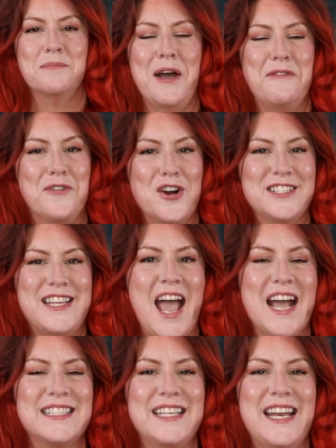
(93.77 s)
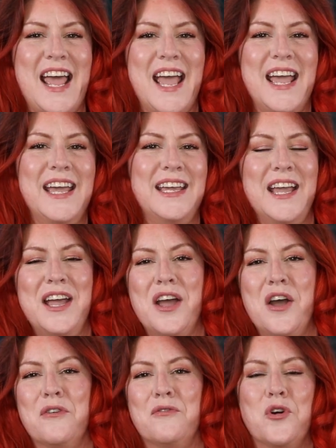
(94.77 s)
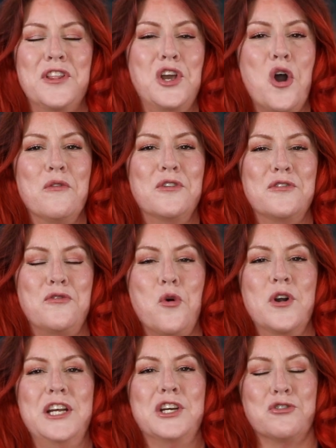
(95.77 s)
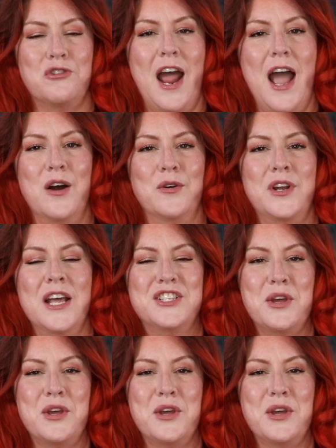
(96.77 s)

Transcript: My first hack today for the over 40 crowd